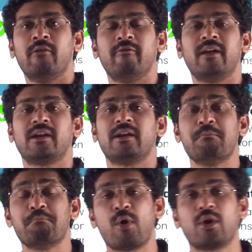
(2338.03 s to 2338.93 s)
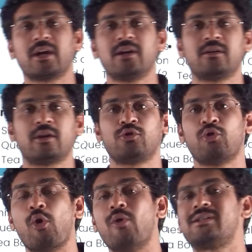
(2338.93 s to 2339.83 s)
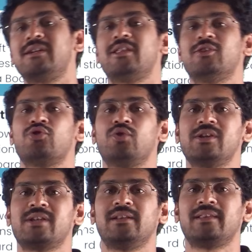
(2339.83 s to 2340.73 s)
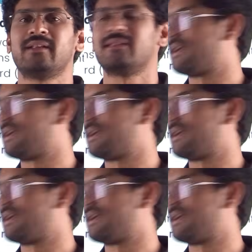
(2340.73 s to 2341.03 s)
were important to overset the judicial thing,